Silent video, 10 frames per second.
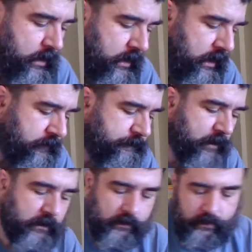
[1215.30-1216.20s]
And
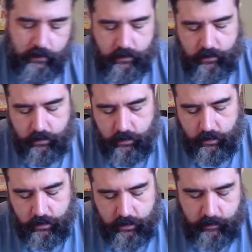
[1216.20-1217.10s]
finally,
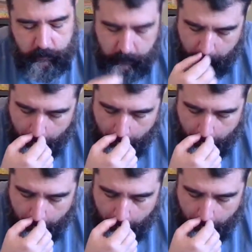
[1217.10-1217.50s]
I